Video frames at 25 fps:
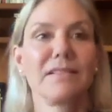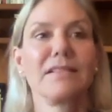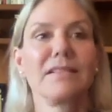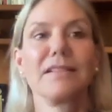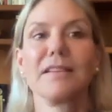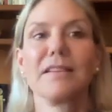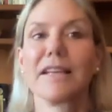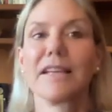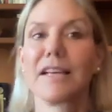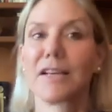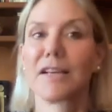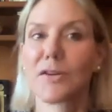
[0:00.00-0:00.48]
in
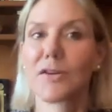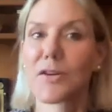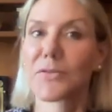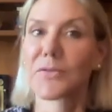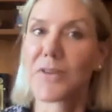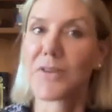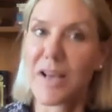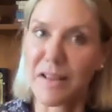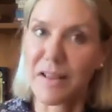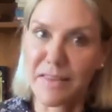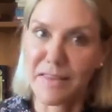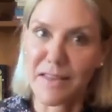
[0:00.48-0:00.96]
the area of
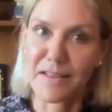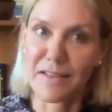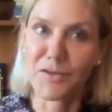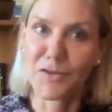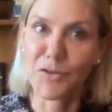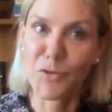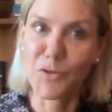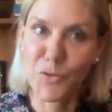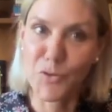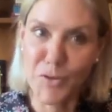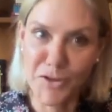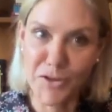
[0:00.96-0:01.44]
health and
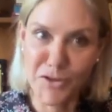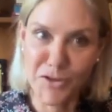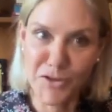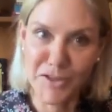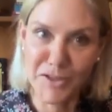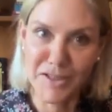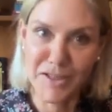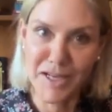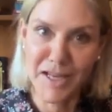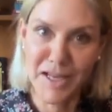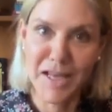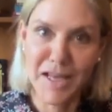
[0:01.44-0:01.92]

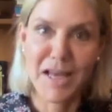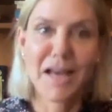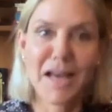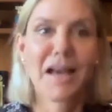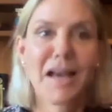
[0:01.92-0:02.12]
nutrition.